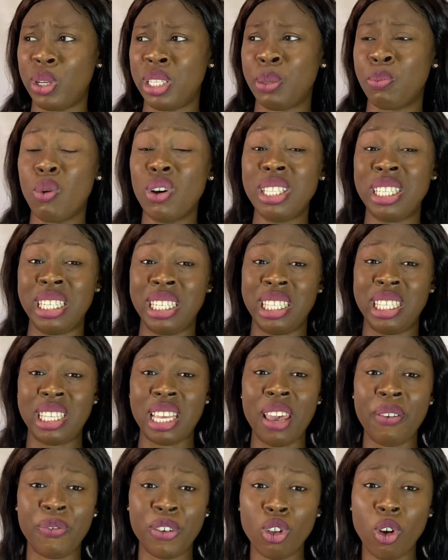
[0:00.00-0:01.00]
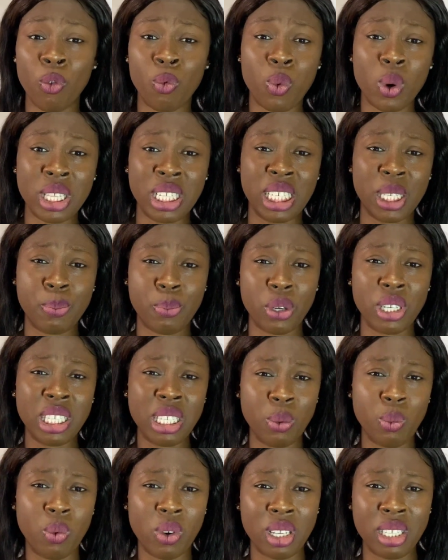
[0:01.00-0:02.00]
more deserving of what this
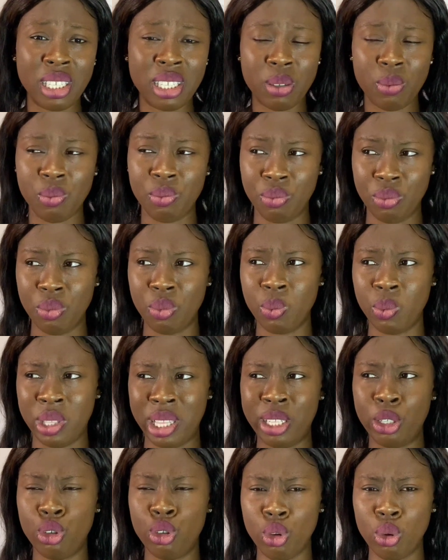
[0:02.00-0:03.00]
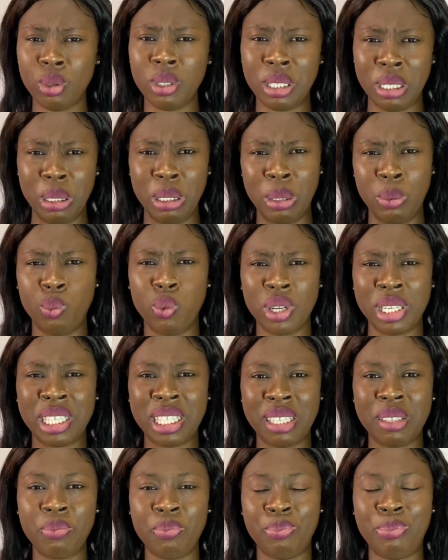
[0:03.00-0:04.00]
person was, you know,
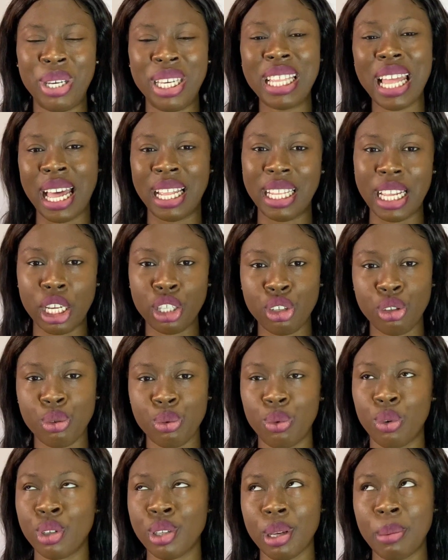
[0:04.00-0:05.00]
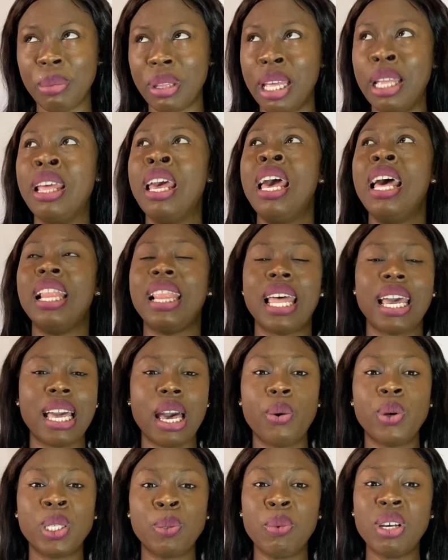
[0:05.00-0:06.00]
was being handed to or something. Like,
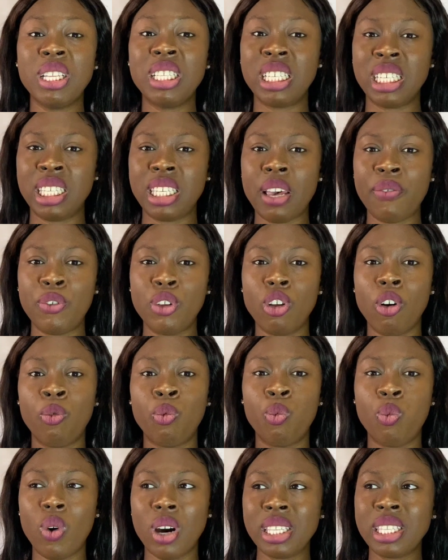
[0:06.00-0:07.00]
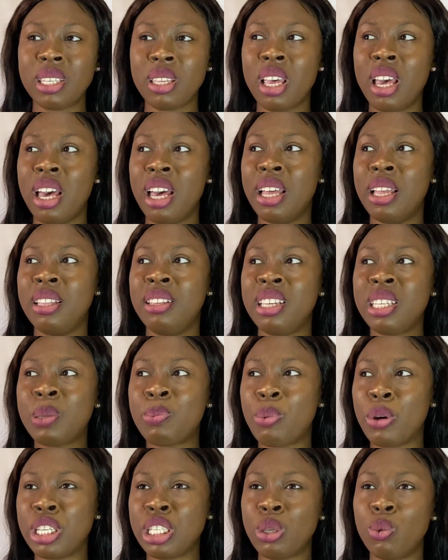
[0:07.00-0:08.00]
I was more deserving of what this
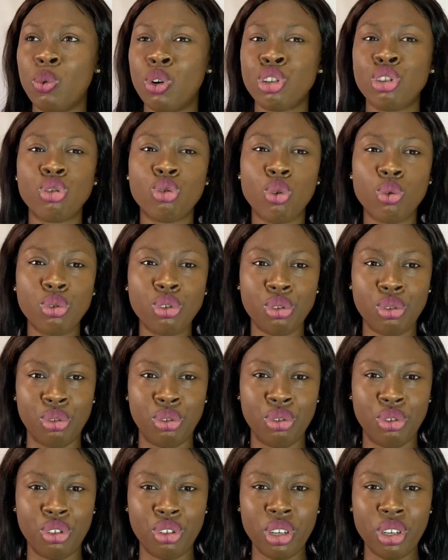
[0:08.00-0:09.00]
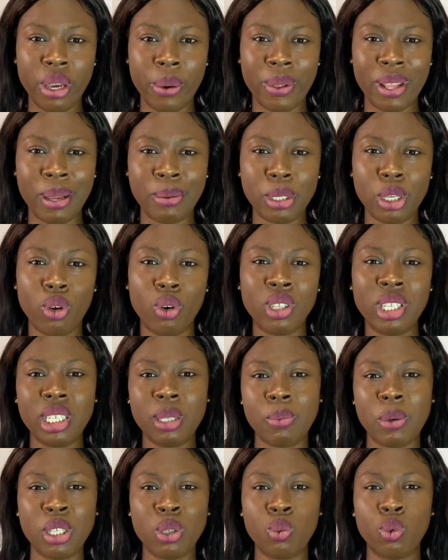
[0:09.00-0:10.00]
person was told to do. Do you get what I'm saying? Or this
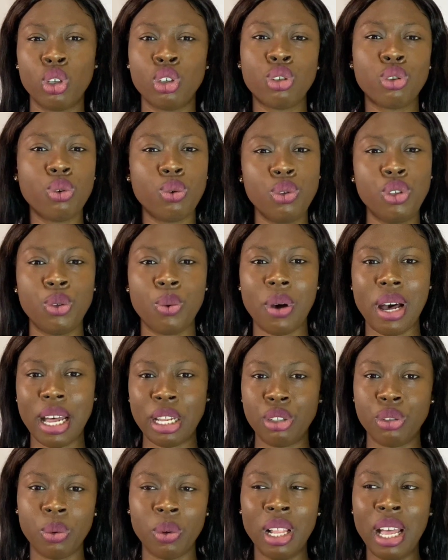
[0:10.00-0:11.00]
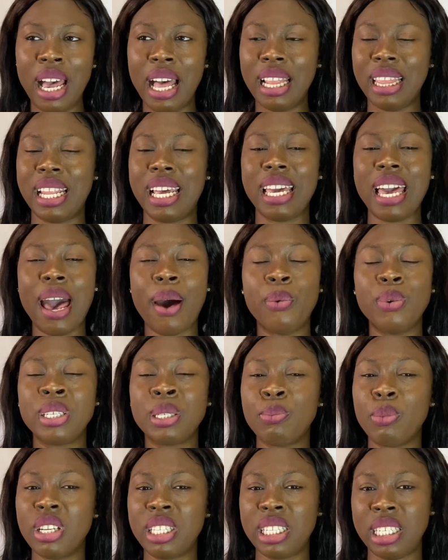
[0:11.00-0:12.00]
person was told to handle. Like, I
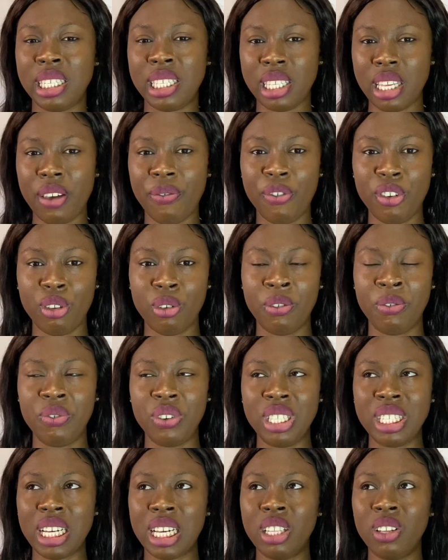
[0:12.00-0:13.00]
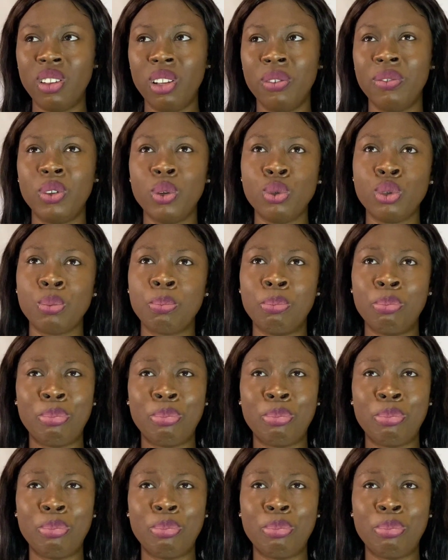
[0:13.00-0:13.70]
was more deserving of it and all of those